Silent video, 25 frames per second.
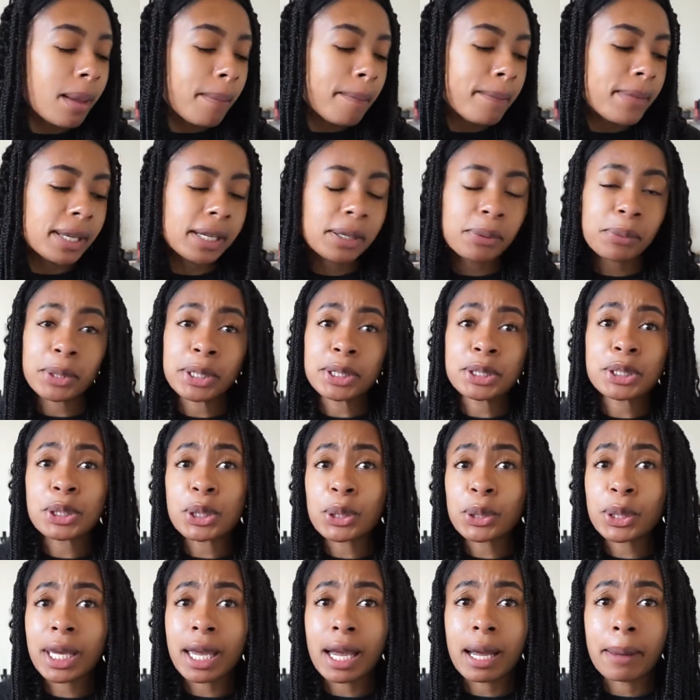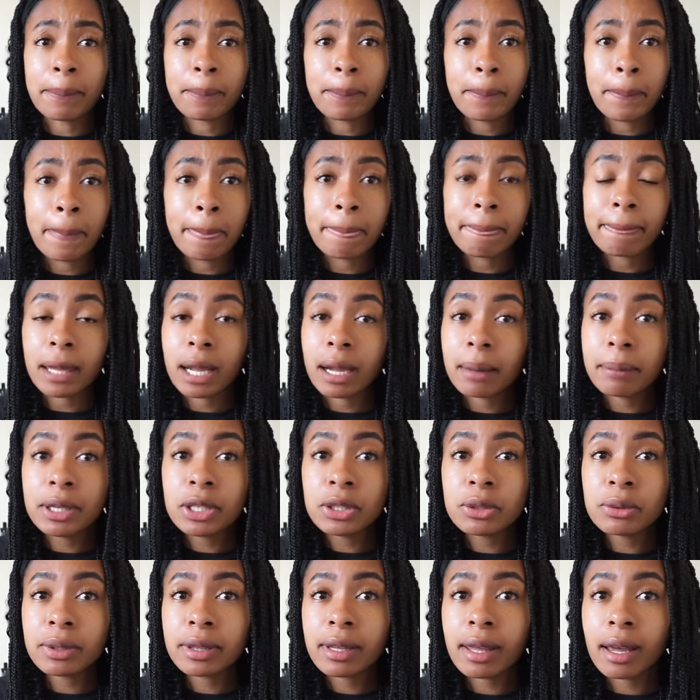But anyways, so yeah, I've
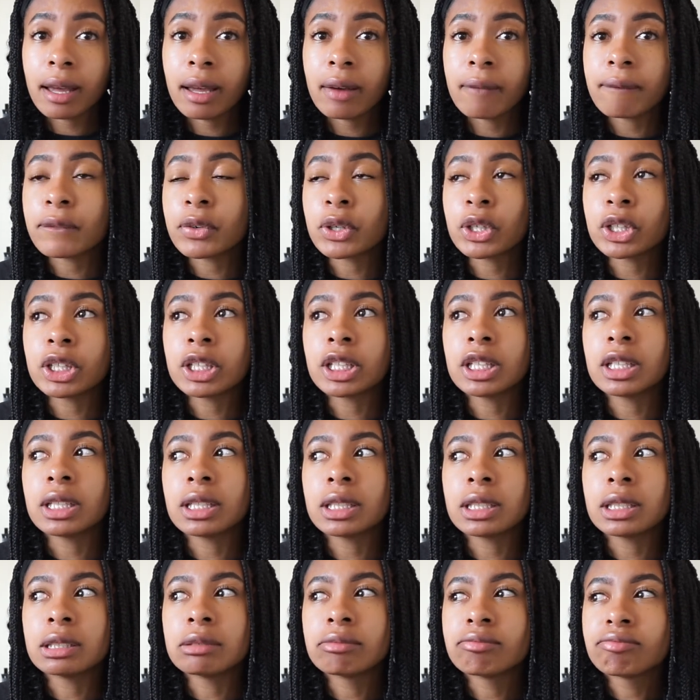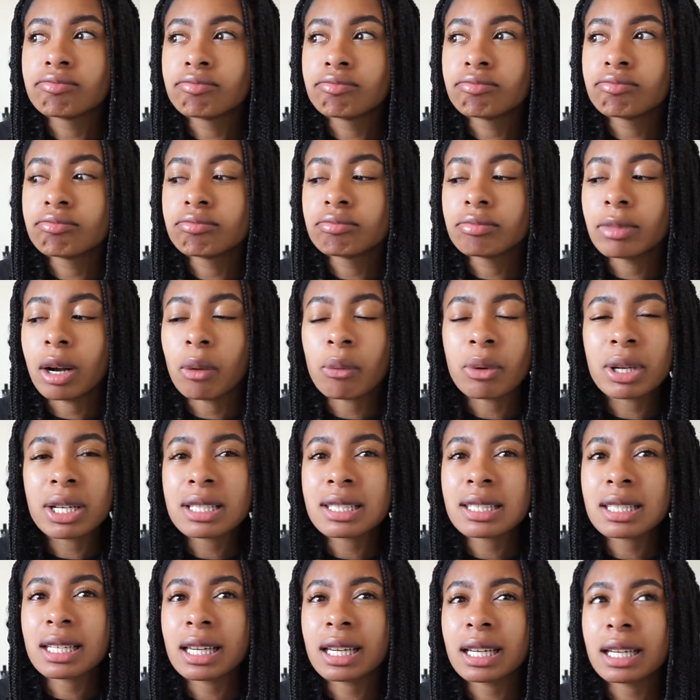been doing that for, I want
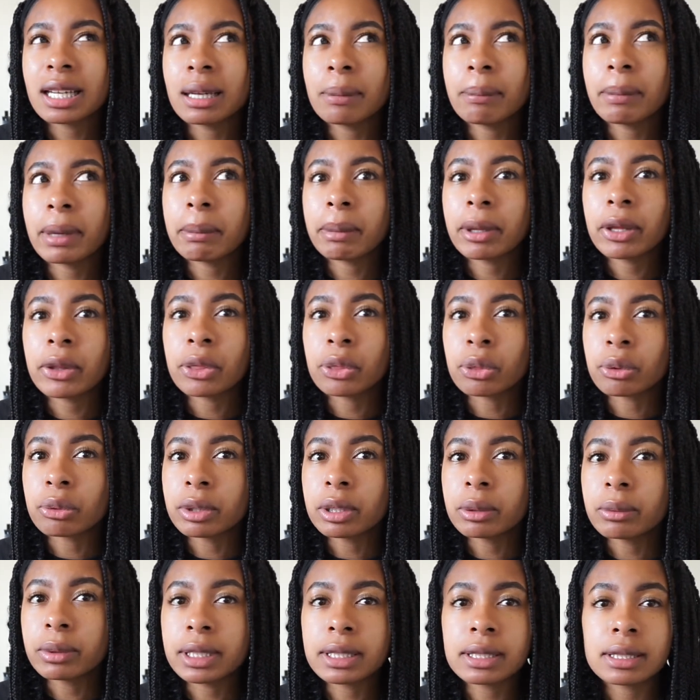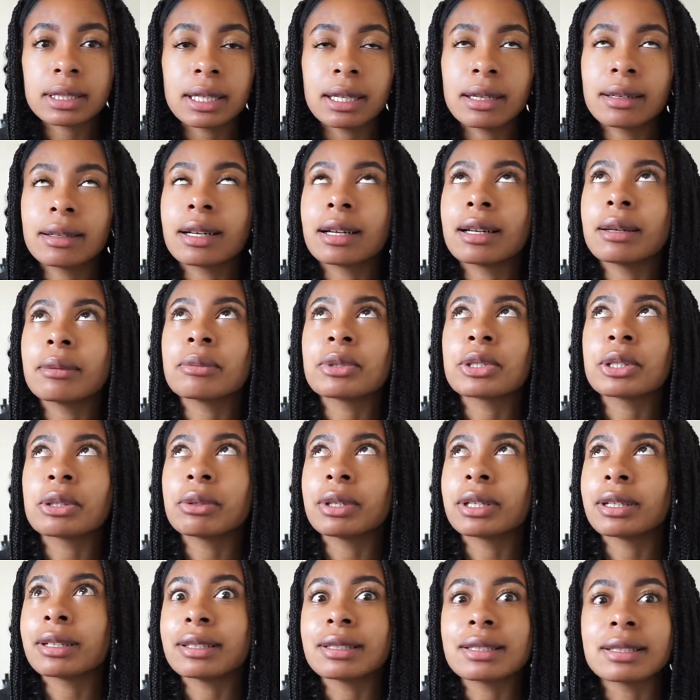to say maybe 3 weeks now. I am so
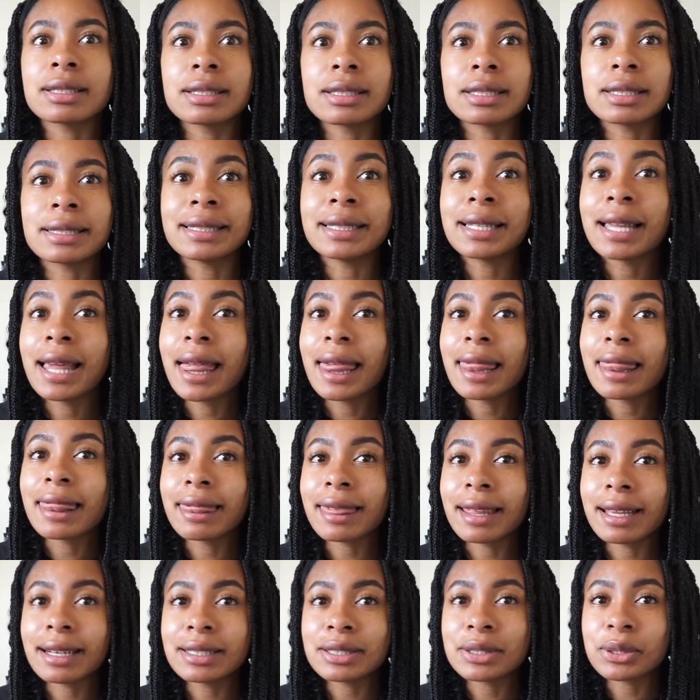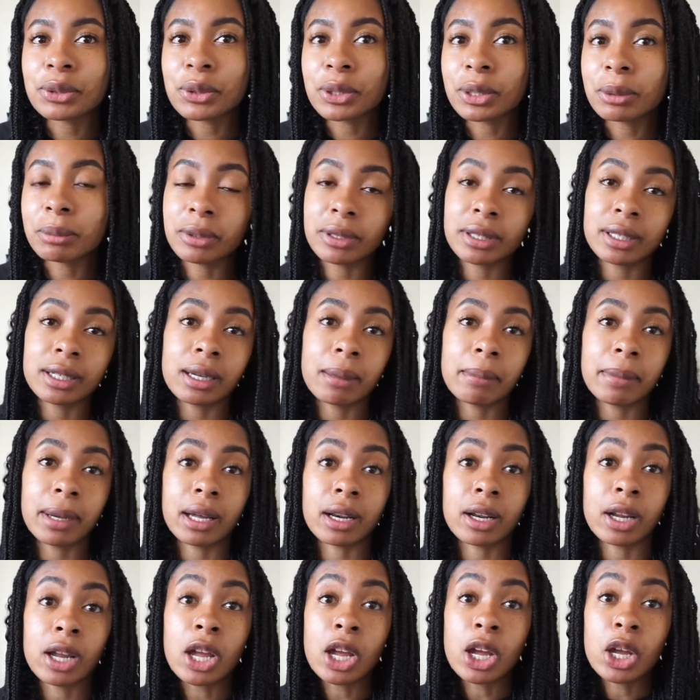inconsistent. That is the horrible thing
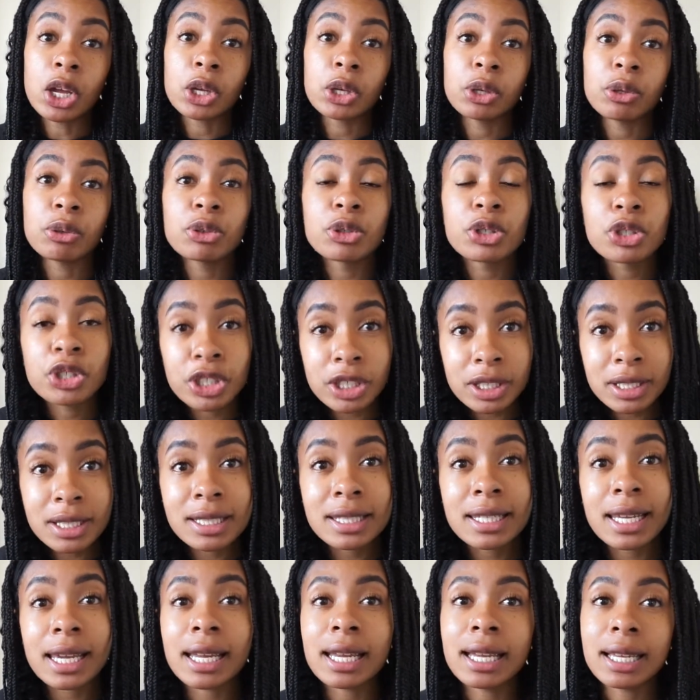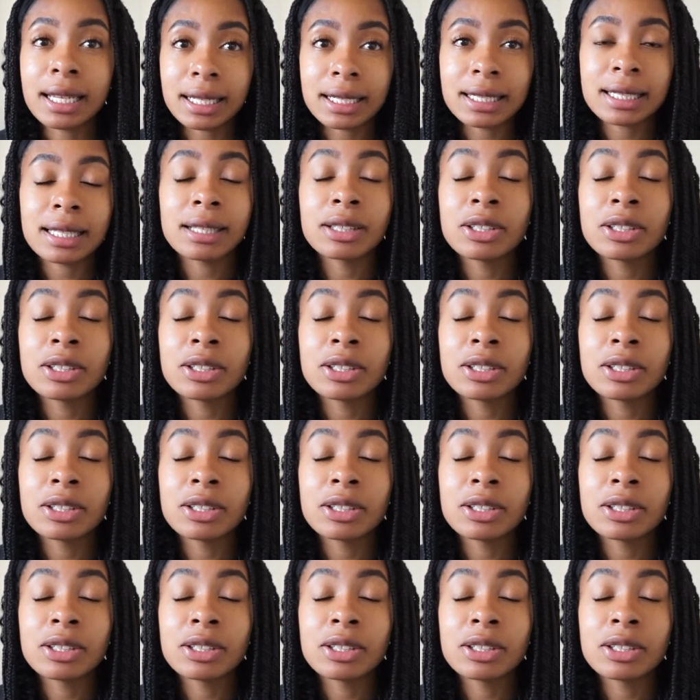about it. You should stay